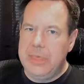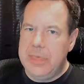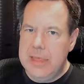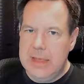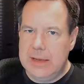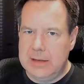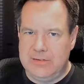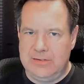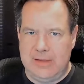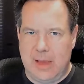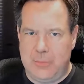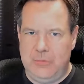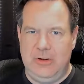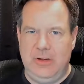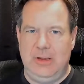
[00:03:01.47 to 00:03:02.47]
the
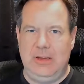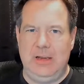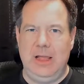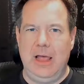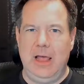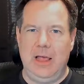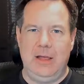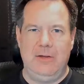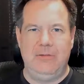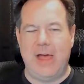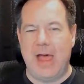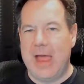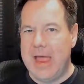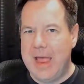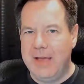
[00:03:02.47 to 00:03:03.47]
exception of,
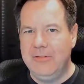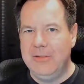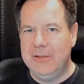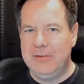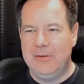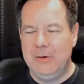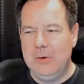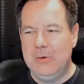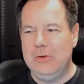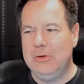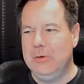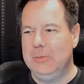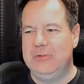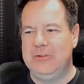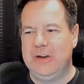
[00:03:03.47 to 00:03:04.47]
I have this
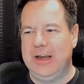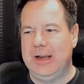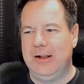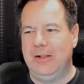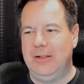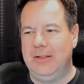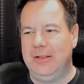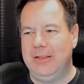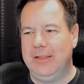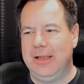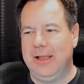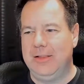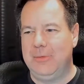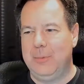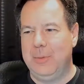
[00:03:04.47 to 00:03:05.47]
YouTube channel
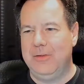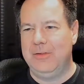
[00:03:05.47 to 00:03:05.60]
that's been